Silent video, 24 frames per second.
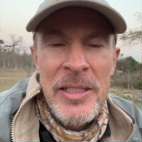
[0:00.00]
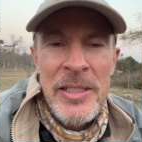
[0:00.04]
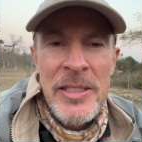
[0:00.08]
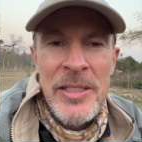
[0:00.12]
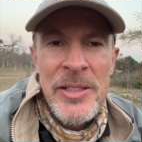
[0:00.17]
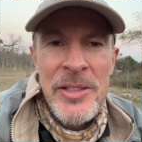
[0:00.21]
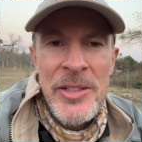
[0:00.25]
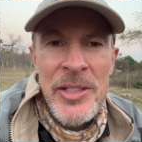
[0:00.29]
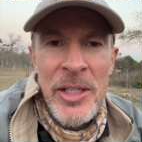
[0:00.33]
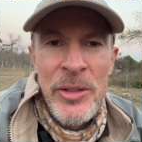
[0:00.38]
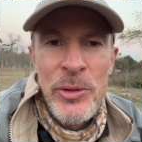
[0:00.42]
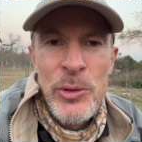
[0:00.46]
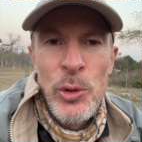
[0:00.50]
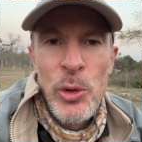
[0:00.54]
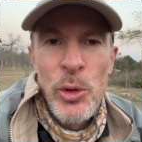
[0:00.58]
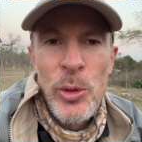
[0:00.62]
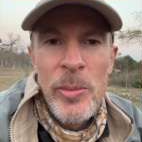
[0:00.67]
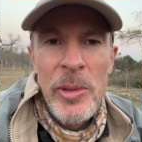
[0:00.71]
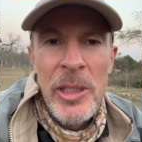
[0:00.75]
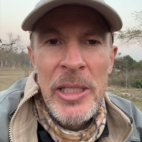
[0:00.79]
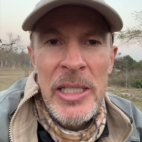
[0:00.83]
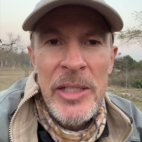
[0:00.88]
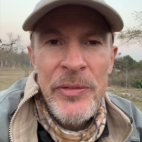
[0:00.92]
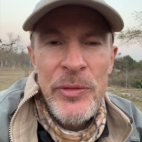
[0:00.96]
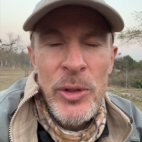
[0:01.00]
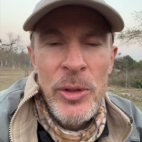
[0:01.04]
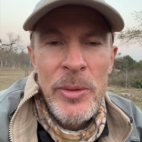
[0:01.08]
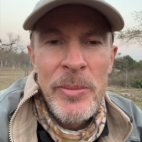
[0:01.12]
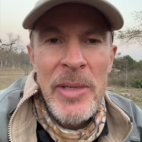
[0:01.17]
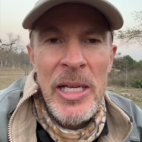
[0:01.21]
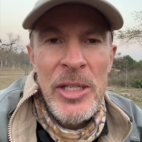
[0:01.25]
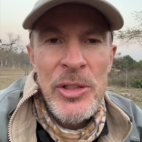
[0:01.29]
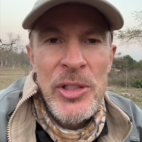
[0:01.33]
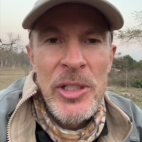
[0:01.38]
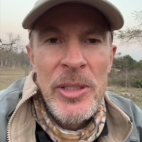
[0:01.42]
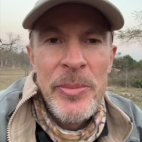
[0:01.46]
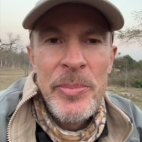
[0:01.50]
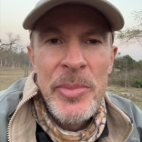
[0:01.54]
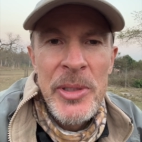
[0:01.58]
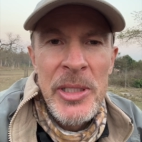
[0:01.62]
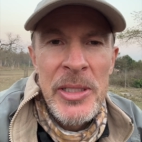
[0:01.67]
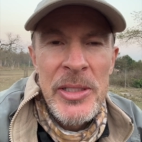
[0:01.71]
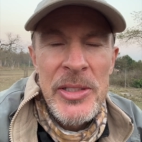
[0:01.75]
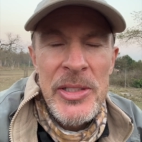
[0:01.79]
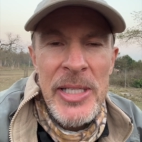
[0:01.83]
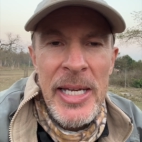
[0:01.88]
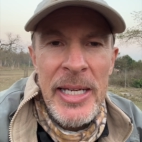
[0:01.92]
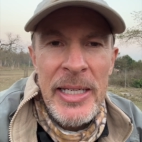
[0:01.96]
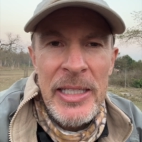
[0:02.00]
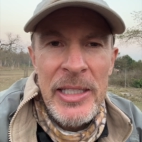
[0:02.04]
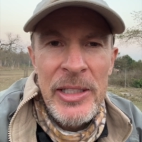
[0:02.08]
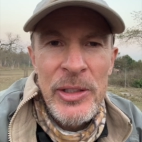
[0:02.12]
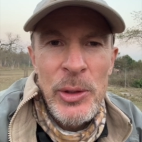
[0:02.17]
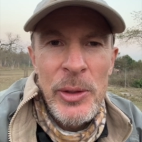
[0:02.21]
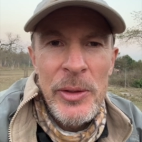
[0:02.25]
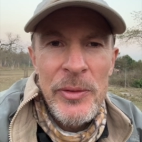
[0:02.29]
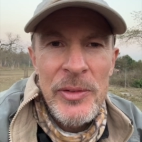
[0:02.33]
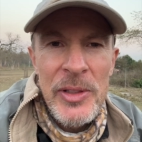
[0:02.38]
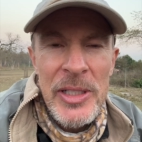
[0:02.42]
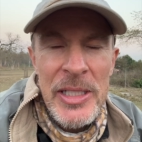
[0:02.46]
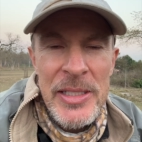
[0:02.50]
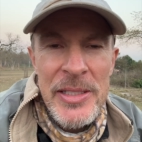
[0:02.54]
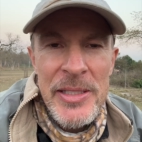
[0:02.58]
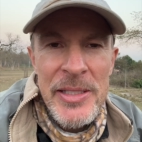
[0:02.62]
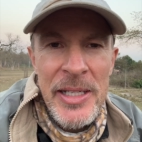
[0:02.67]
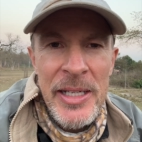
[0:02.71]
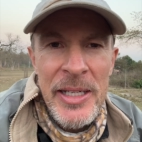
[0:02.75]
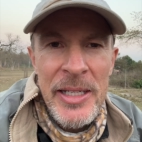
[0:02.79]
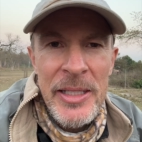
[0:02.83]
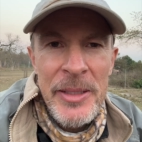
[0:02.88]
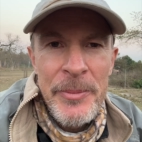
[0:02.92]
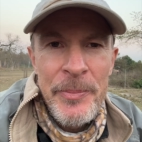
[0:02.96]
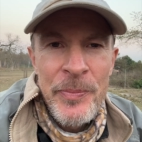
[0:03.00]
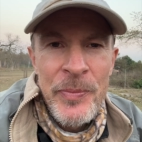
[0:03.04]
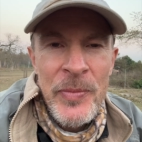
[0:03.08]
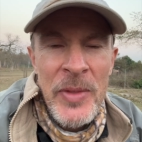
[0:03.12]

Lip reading: So normally, if you imagine a bird taking off, let's say,